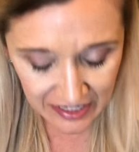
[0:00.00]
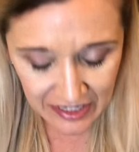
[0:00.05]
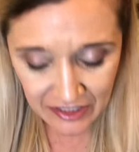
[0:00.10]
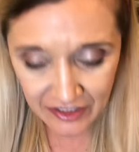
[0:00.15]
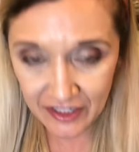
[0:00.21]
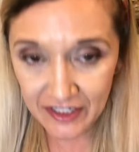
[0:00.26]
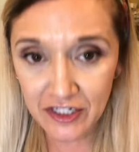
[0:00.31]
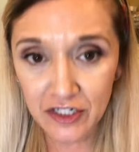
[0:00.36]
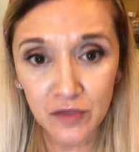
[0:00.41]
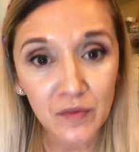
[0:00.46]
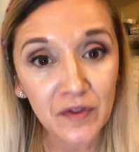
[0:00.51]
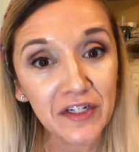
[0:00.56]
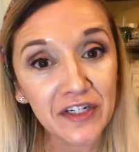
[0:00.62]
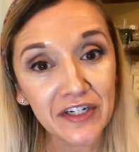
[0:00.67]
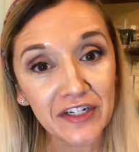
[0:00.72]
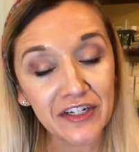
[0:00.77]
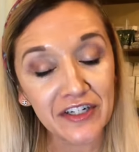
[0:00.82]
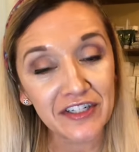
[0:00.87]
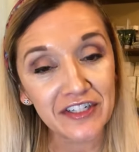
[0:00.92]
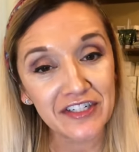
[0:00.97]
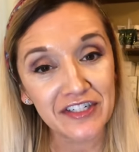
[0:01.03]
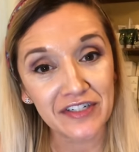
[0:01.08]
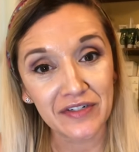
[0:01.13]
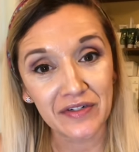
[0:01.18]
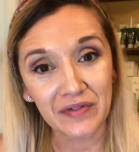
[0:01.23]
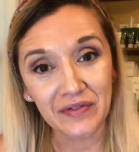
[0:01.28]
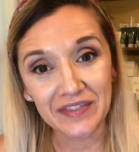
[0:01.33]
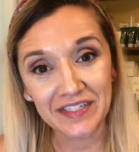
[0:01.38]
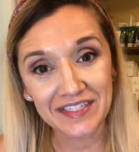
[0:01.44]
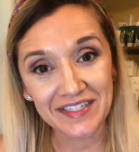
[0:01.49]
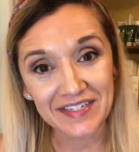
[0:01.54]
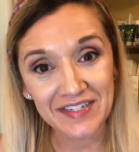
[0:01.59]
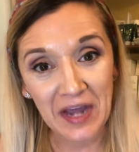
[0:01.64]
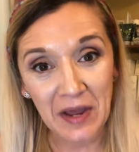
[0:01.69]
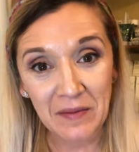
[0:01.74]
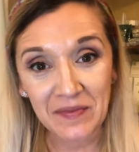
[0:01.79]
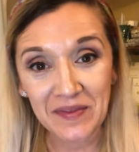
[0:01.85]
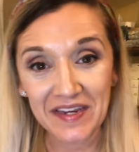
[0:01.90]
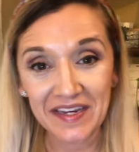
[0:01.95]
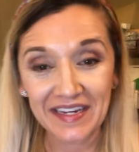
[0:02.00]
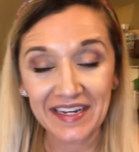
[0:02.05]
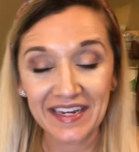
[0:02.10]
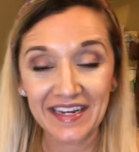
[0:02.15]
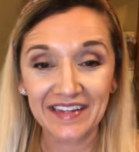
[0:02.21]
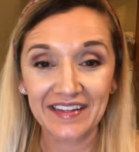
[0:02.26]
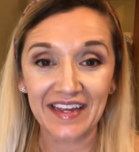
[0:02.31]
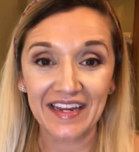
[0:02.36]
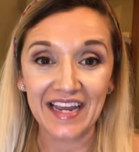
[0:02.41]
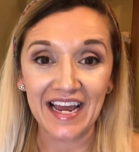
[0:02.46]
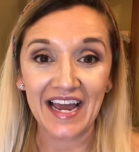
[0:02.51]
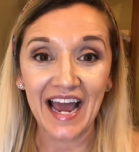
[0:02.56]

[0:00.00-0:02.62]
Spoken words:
So I just want to encourage you to stop thinking like,